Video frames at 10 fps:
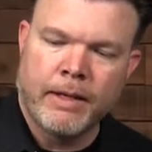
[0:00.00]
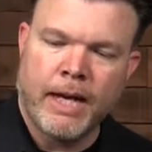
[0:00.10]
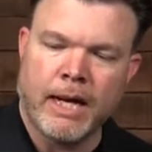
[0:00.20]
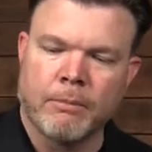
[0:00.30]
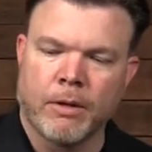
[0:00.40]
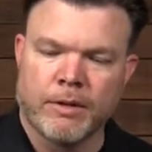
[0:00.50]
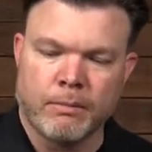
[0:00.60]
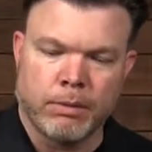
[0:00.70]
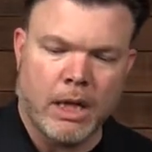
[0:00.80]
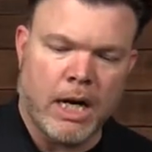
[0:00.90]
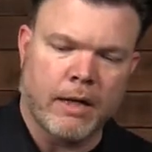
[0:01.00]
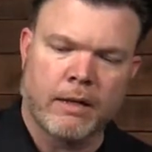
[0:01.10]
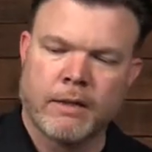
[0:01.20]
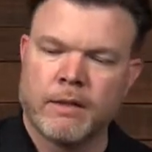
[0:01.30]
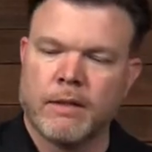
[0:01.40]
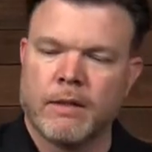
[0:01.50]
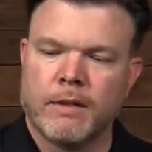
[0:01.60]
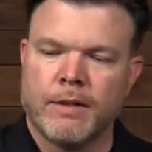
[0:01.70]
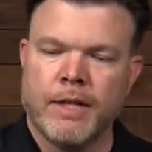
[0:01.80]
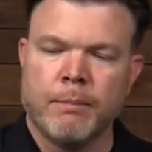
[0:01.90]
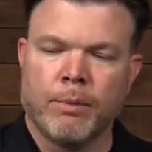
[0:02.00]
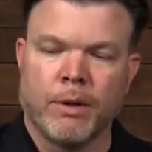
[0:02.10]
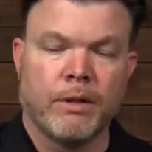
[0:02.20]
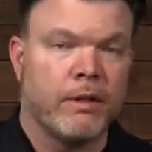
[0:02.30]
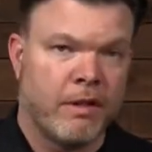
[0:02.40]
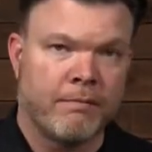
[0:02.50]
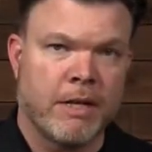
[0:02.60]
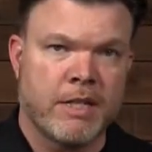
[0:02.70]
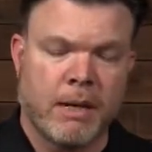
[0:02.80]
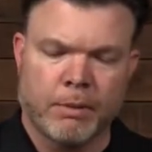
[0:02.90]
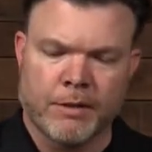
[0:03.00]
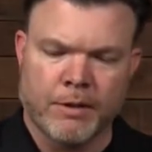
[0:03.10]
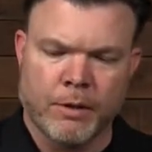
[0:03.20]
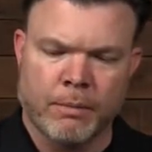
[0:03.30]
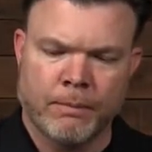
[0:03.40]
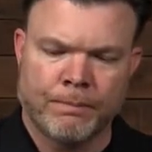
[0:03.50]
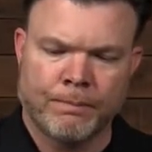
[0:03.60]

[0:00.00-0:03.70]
And I'm going to block the input of my sampling tube.